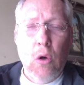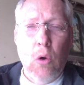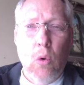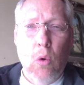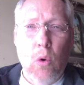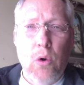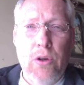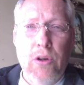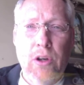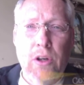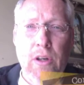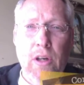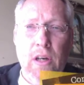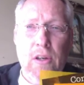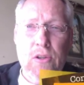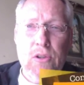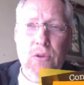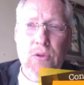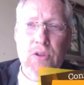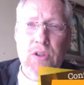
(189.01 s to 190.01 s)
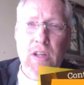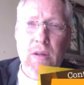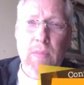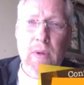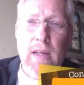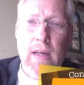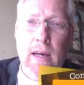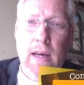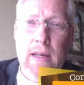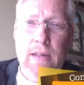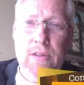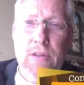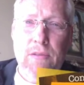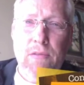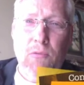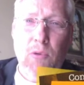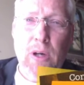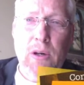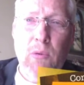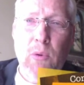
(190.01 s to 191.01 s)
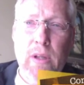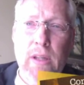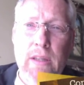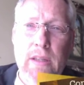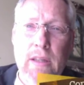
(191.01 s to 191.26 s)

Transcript: or you can also see me as a frequent